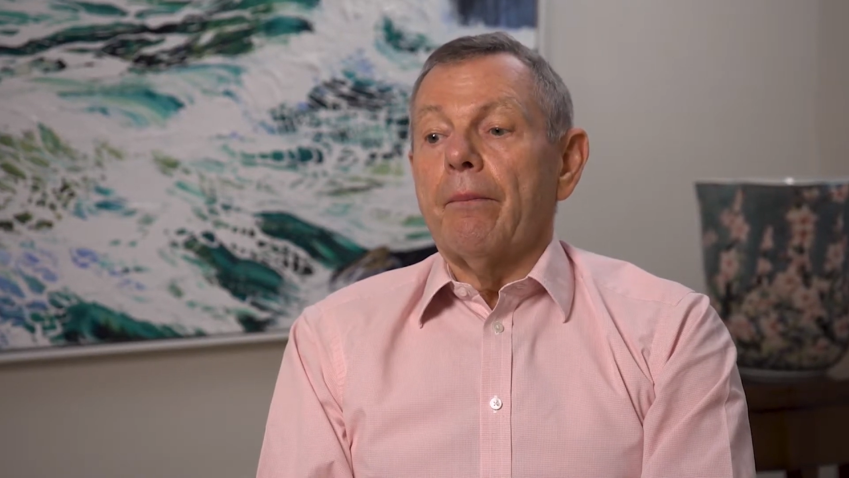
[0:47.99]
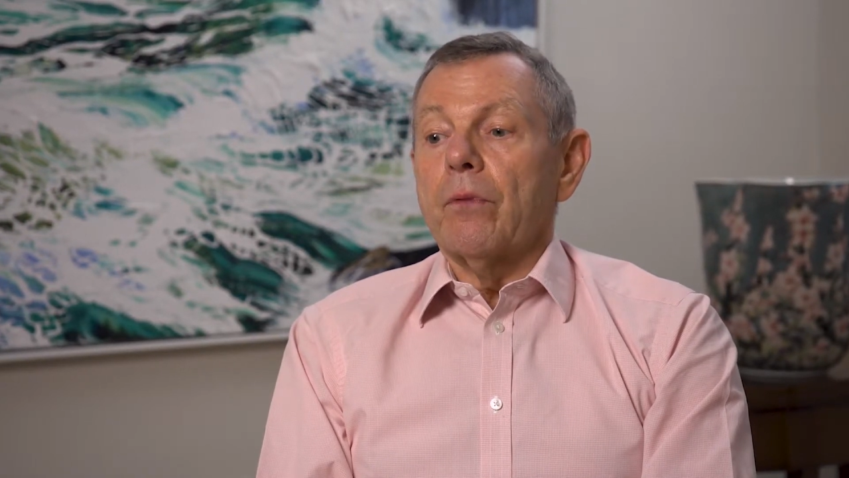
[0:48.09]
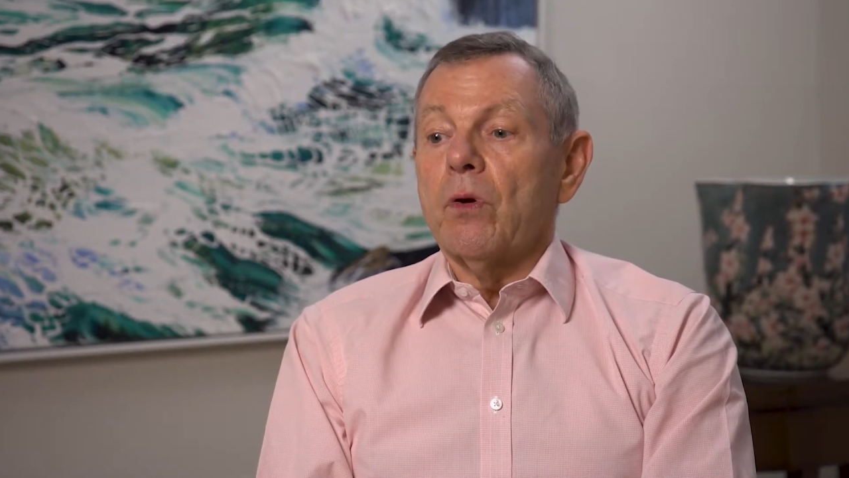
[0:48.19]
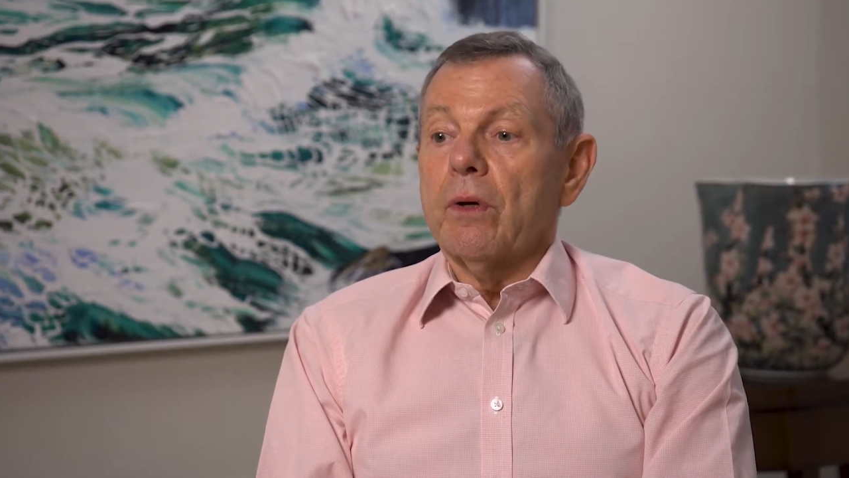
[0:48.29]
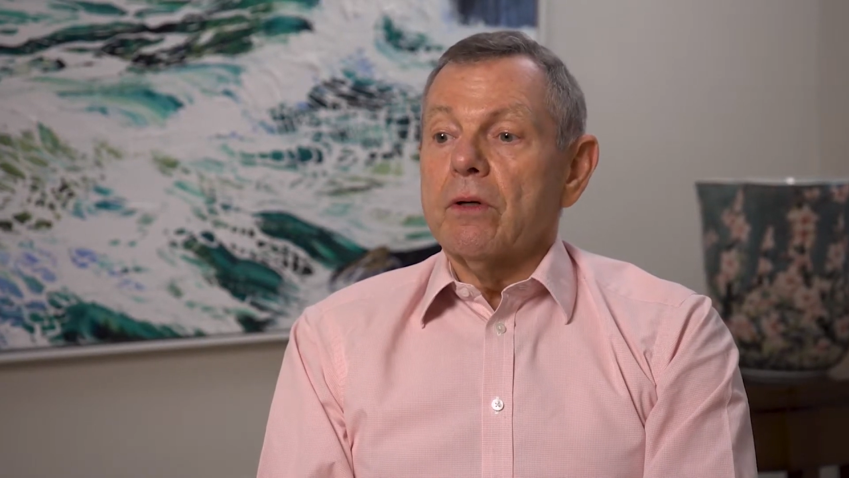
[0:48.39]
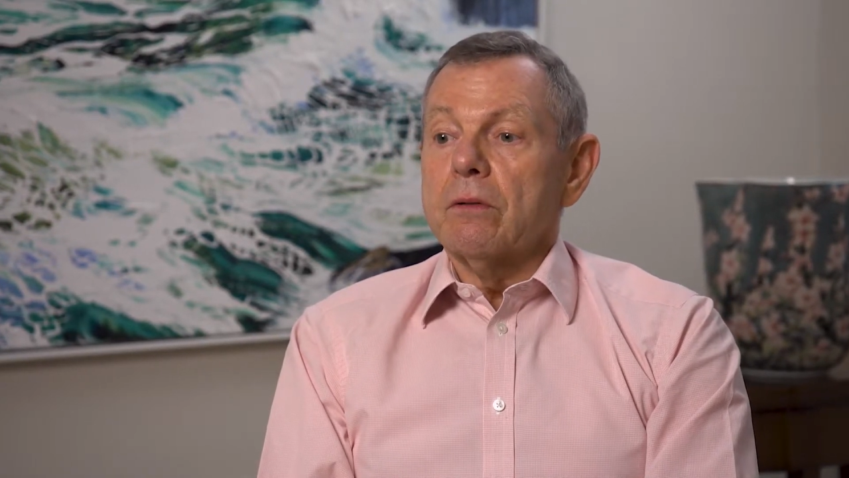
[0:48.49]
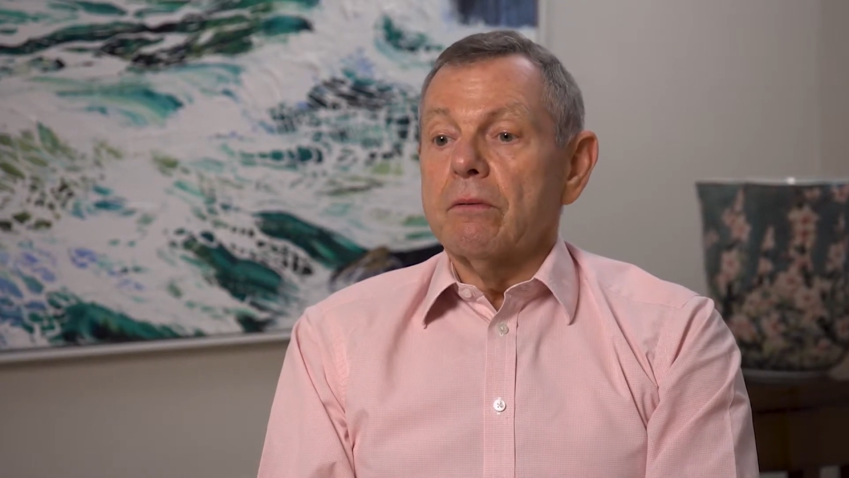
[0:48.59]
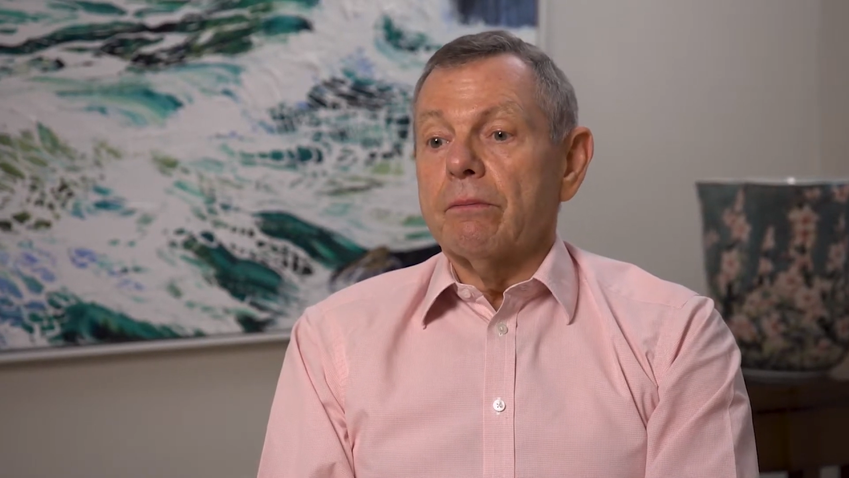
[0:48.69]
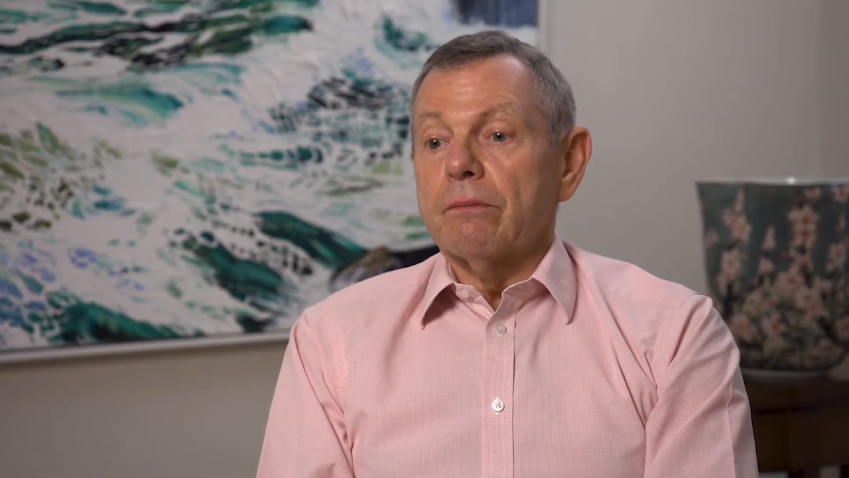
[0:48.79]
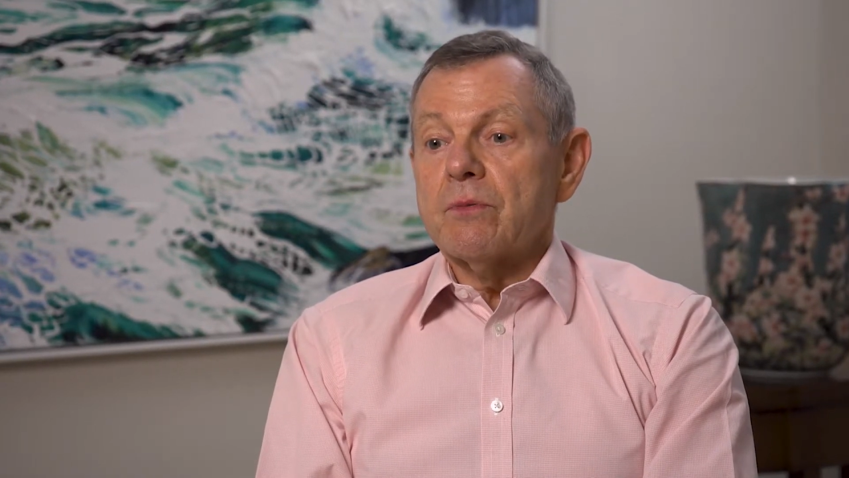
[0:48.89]
You went
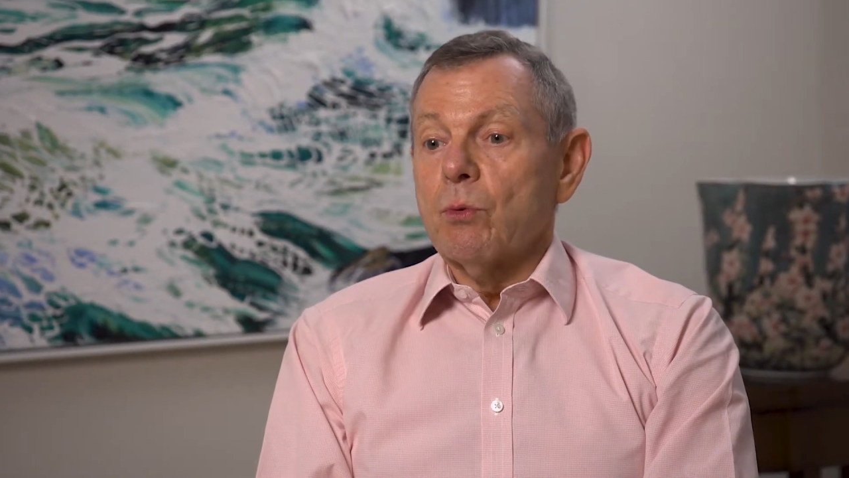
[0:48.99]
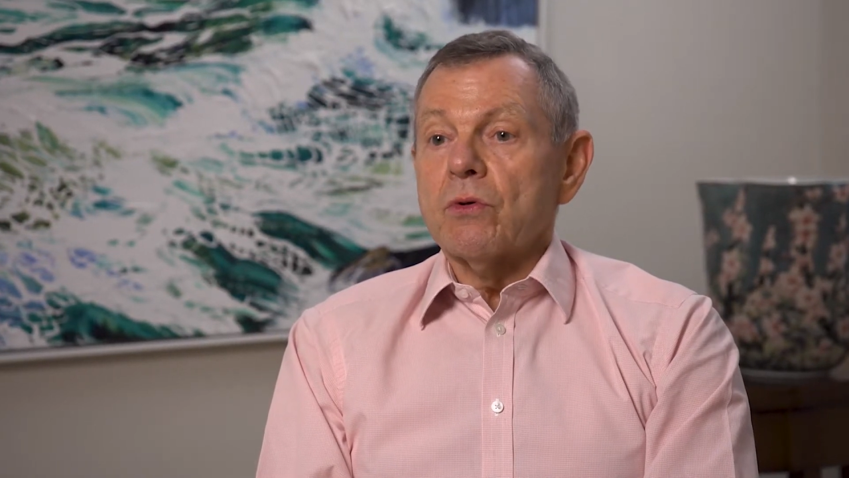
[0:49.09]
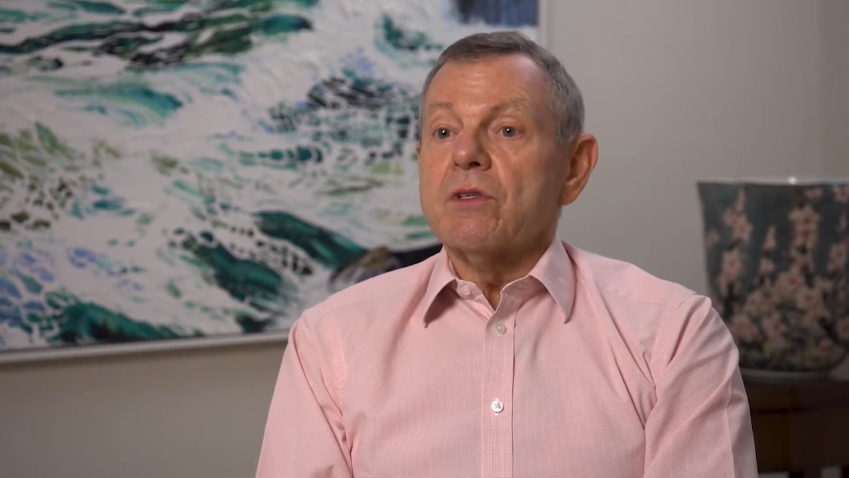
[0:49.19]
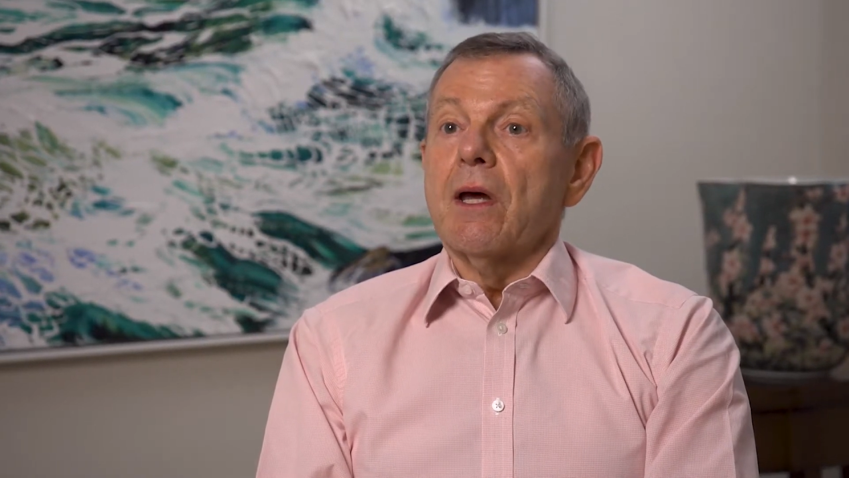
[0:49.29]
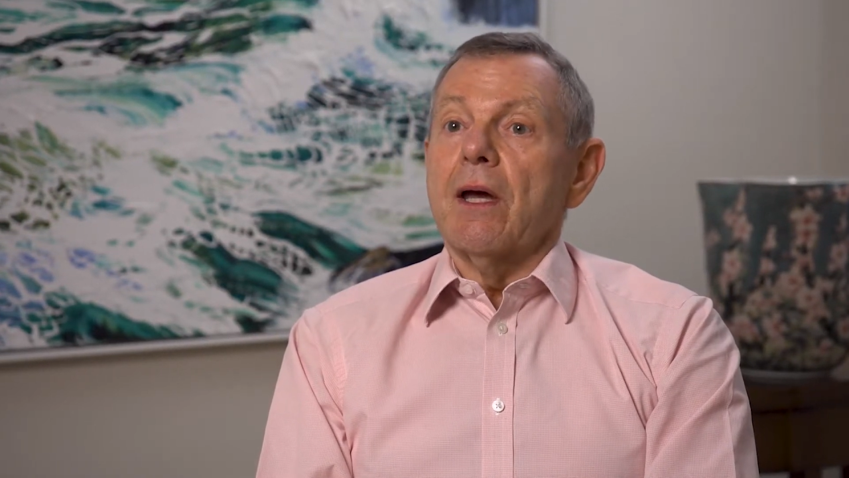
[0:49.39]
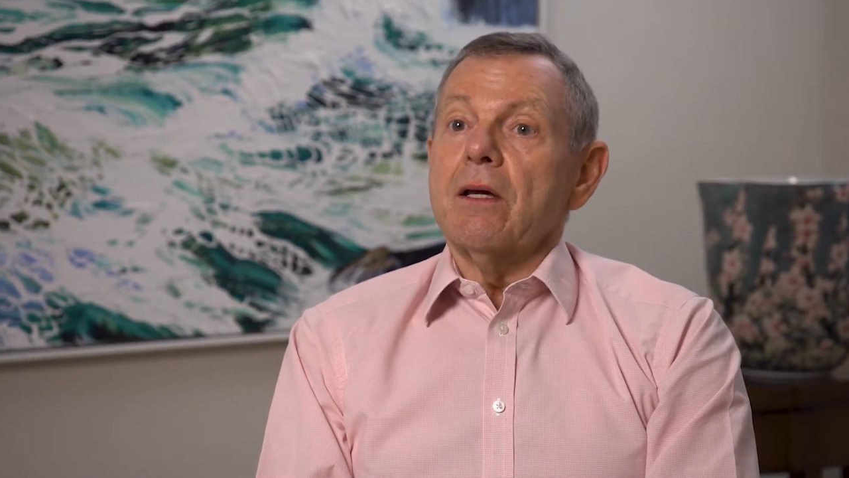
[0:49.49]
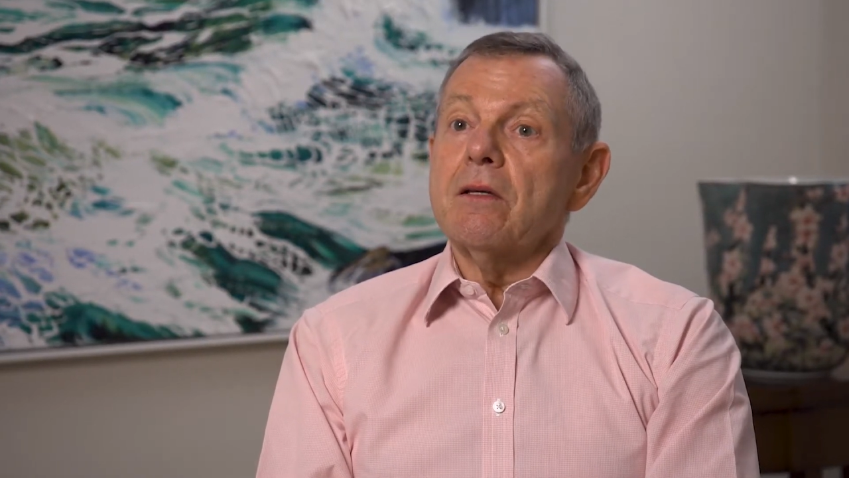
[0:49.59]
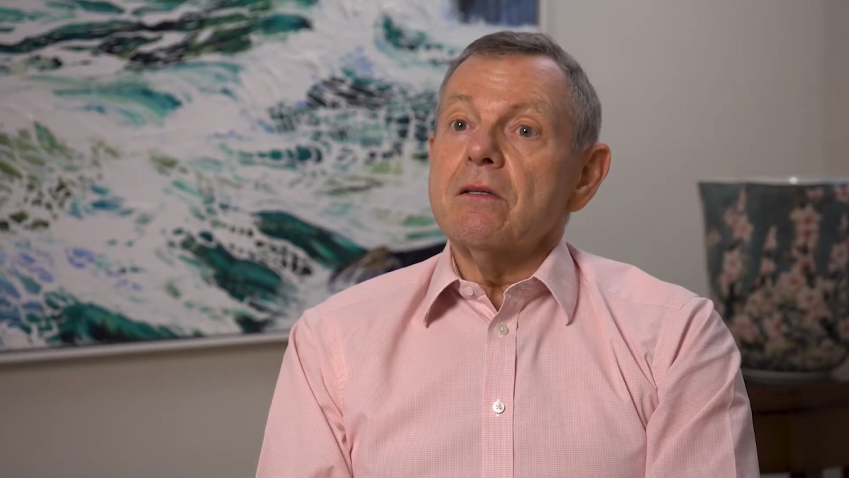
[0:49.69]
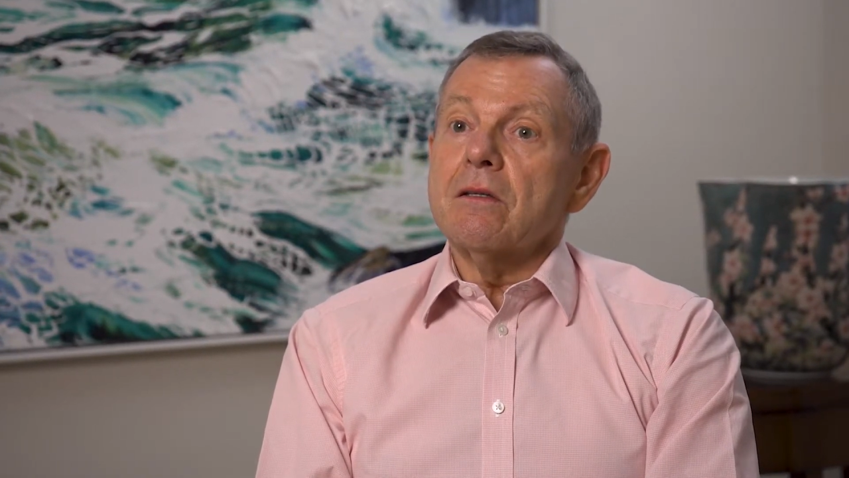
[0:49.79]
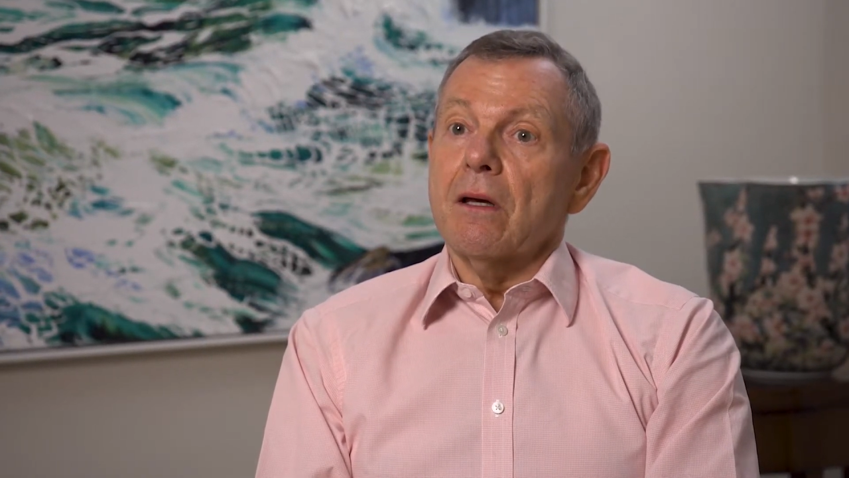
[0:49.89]
to sports days.